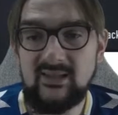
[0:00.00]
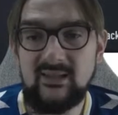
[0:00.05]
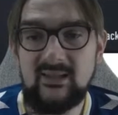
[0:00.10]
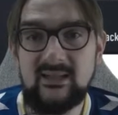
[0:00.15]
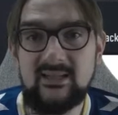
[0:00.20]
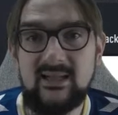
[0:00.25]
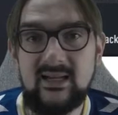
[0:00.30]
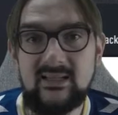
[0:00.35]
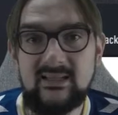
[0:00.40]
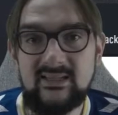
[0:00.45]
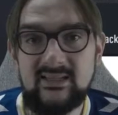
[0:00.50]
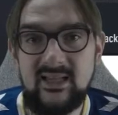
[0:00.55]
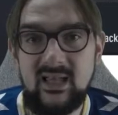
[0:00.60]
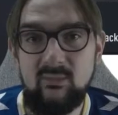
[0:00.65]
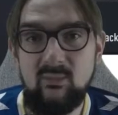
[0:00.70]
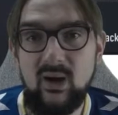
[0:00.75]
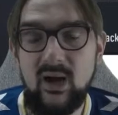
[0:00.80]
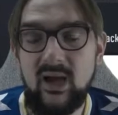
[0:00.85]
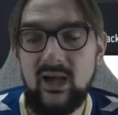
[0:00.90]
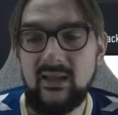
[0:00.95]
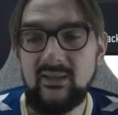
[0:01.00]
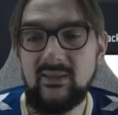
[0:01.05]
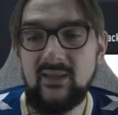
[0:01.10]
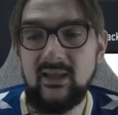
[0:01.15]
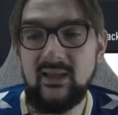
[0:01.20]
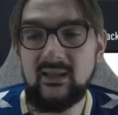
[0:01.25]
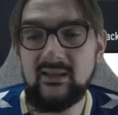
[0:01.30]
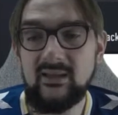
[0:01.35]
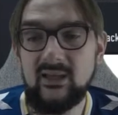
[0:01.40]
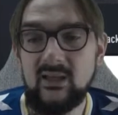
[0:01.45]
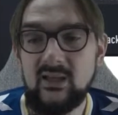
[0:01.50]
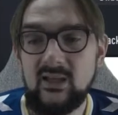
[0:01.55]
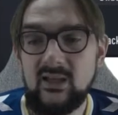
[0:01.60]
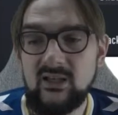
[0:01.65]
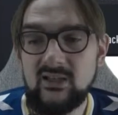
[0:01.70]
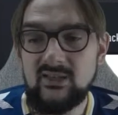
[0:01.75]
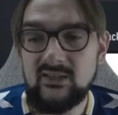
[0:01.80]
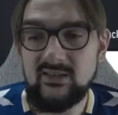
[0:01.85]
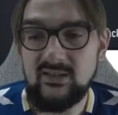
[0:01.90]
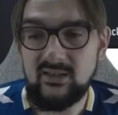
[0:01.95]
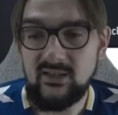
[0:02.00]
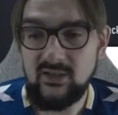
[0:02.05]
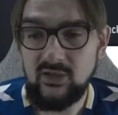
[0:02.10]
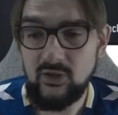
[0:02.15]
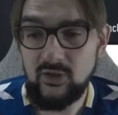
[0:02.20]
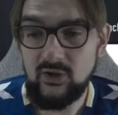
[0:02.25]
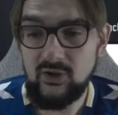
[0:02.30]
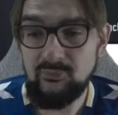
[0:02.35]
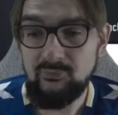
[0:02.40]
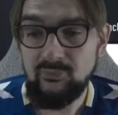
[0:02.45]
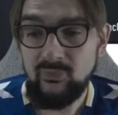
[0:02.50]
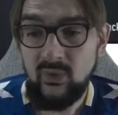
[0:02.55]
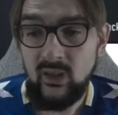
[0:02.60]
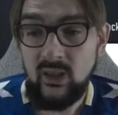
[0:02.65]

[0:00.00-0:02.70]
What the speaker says: and these guys stay behind and secure.